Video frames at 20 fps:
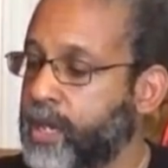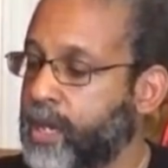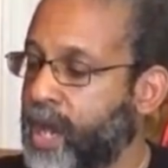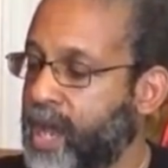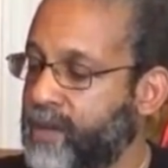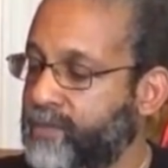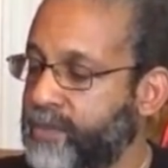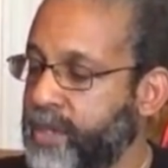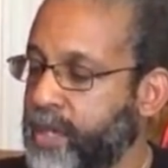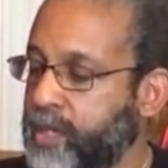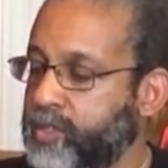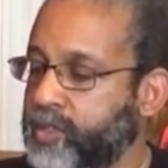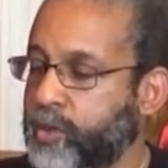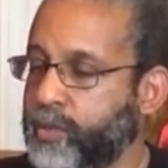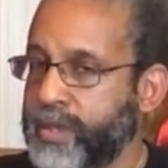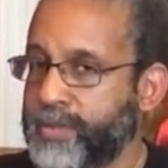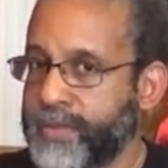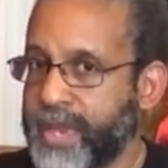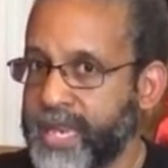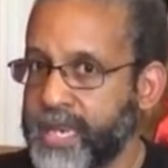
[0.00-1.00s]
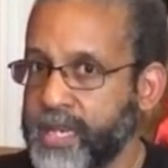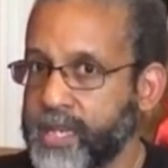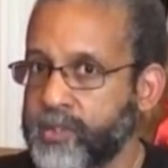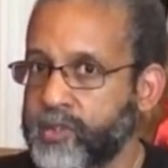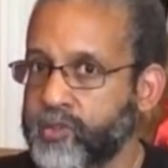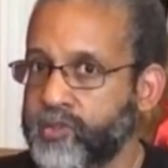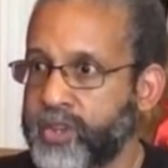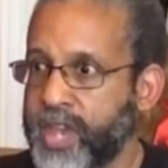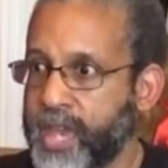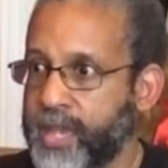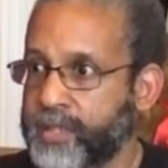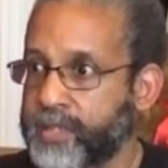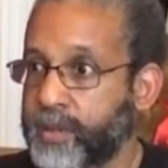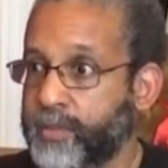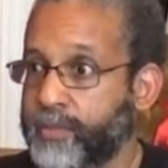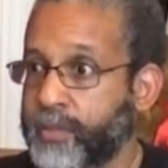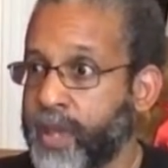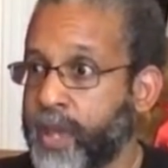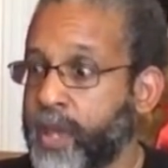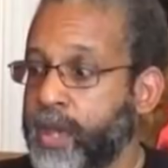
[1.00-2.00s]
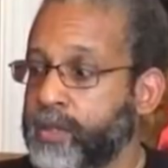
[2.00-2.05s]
kind of thing and so we may need to take some